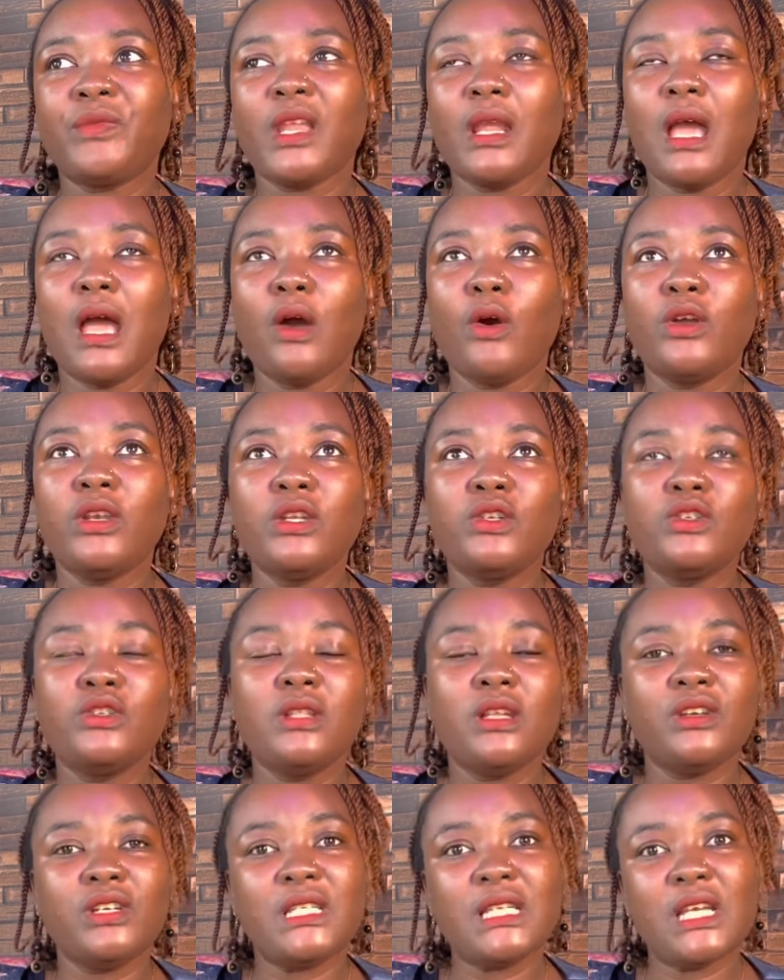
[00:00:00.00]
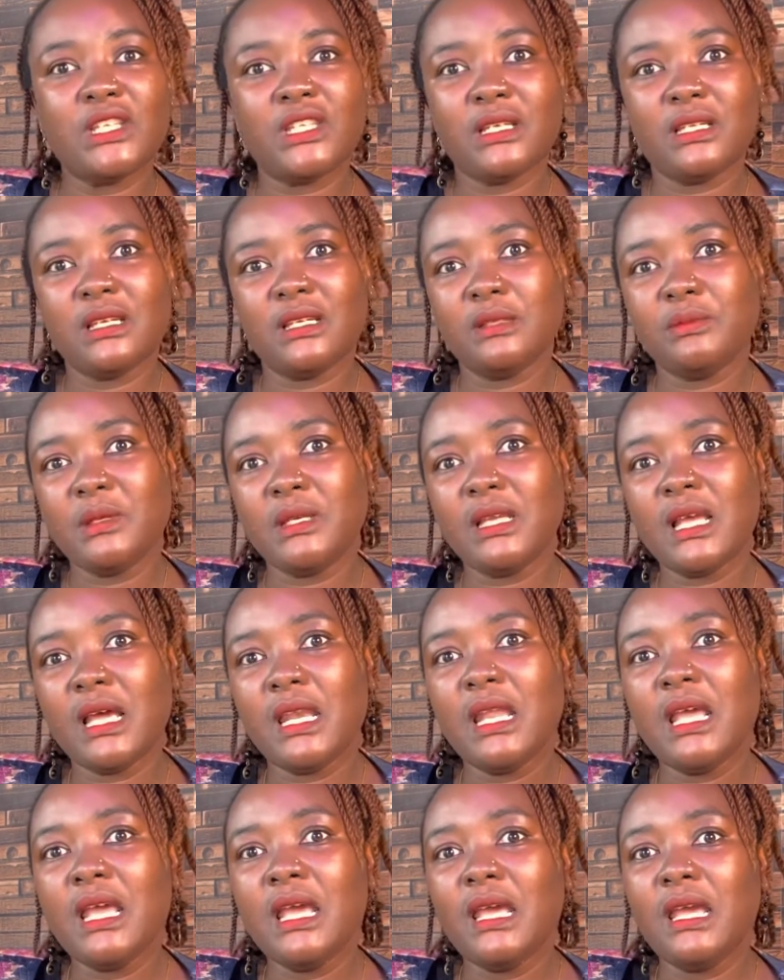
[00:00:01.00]
according to the research that has been done,
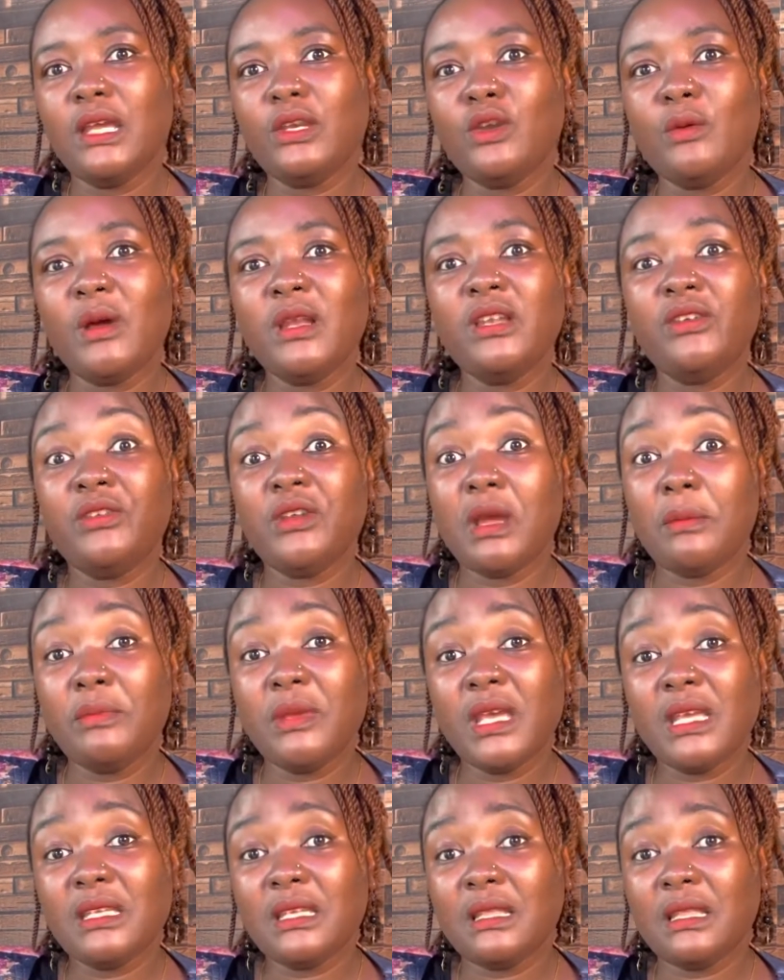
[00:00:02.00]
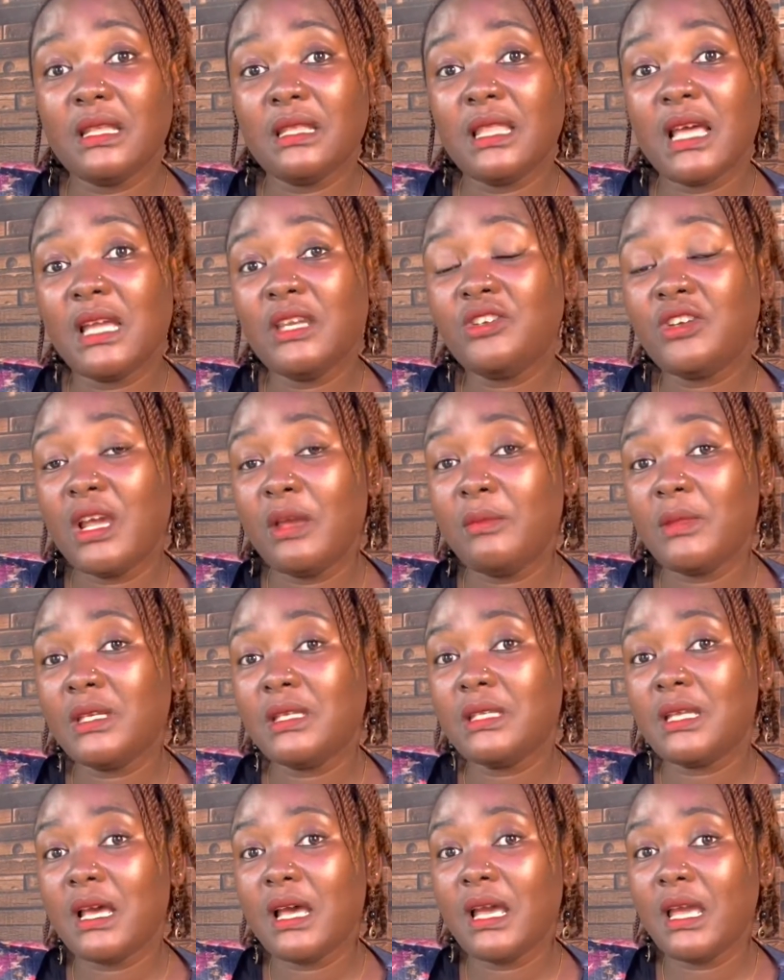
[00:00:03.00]
it normally reappears in the 3rd
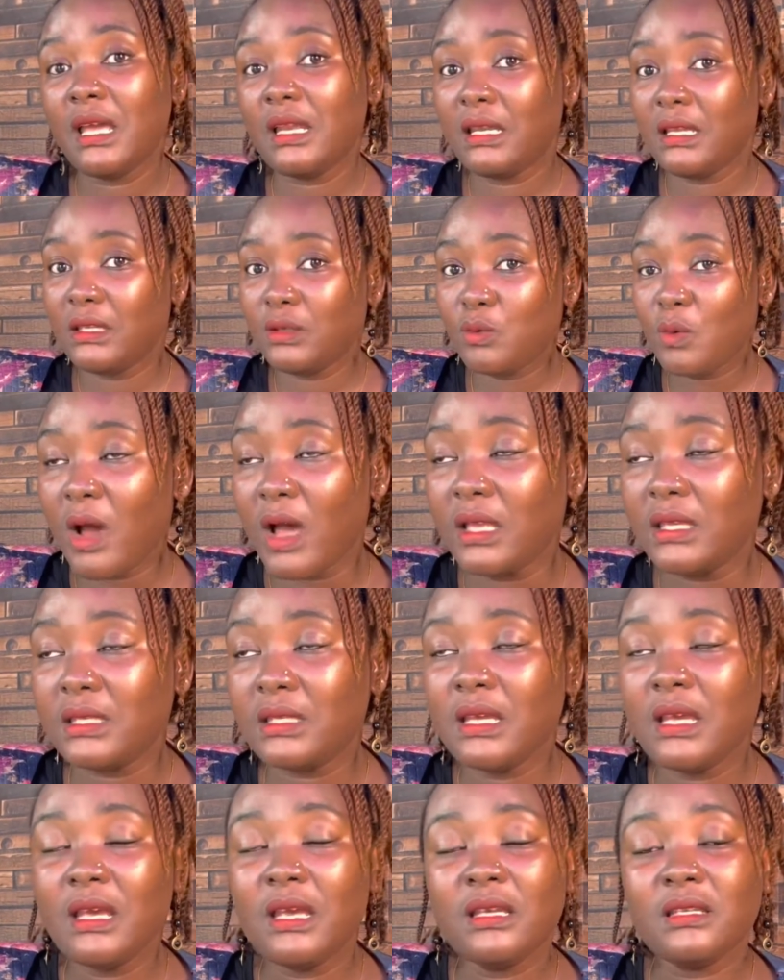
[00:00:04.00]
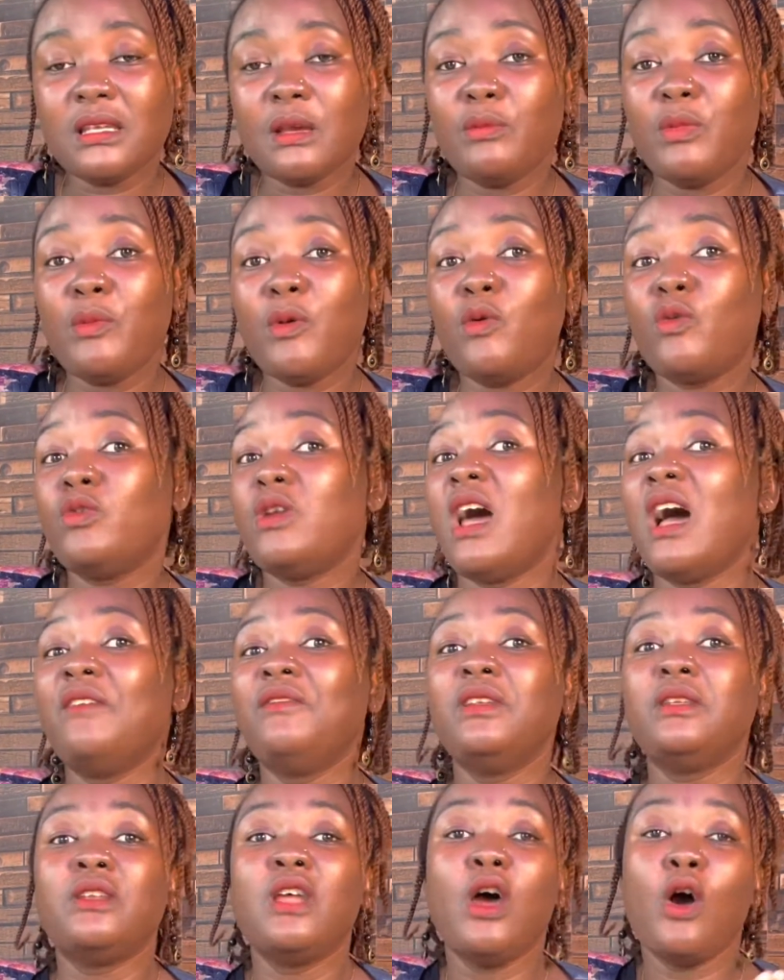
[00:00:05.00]
trimester and it's worse. Some people could have
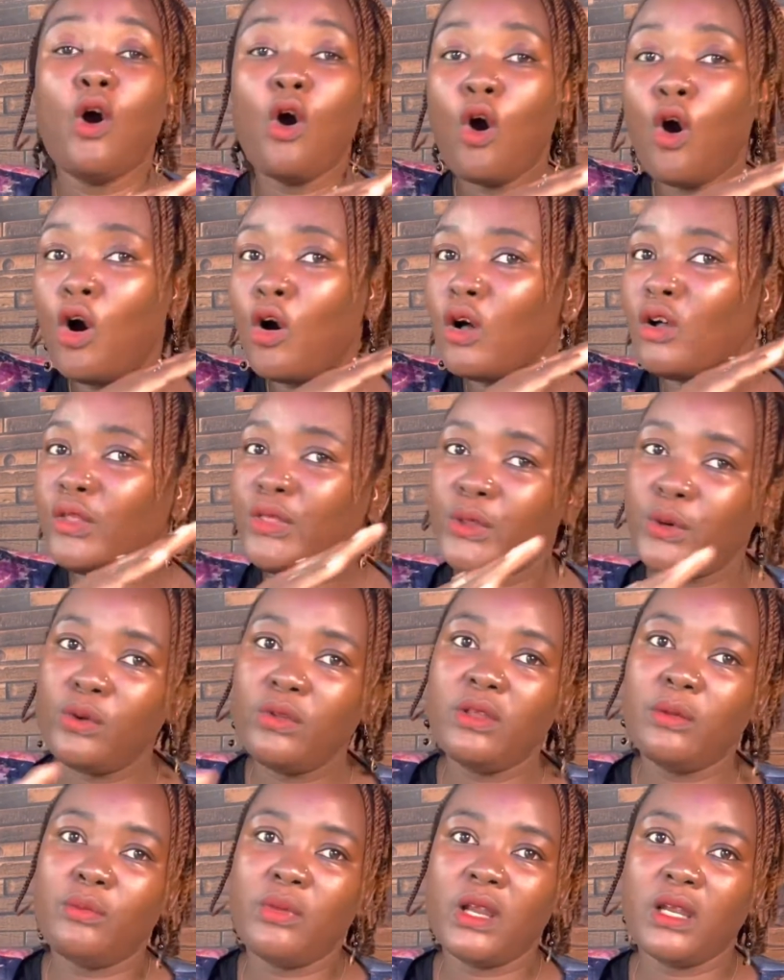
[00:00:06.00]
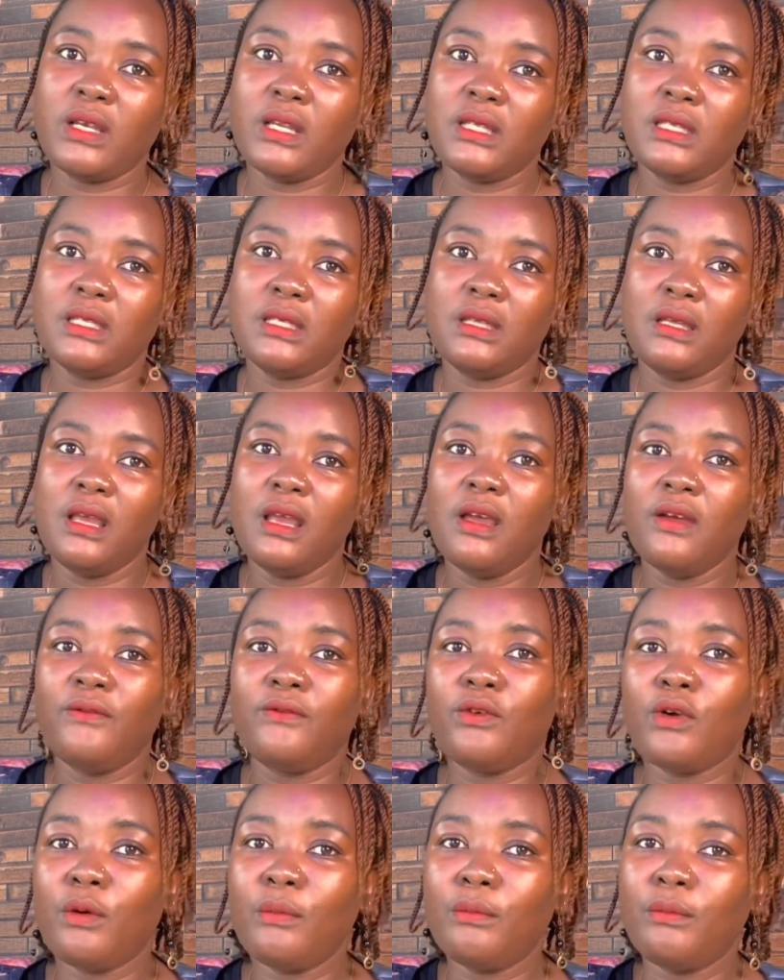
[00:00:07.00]
it all through the pregnancy,
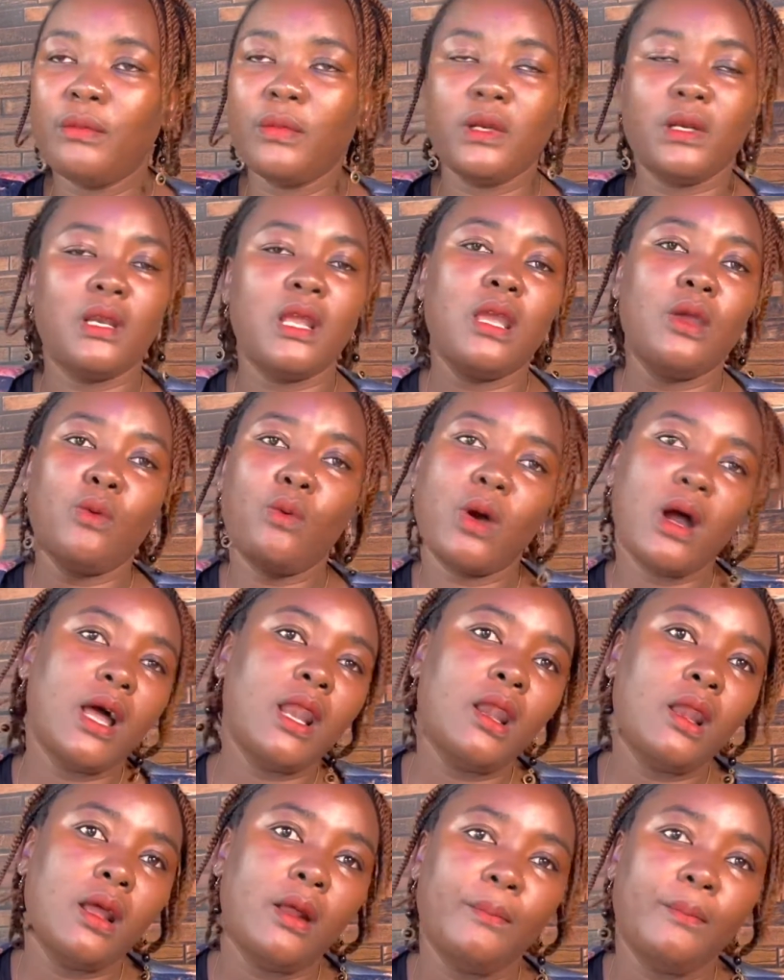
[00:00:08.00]
from day 1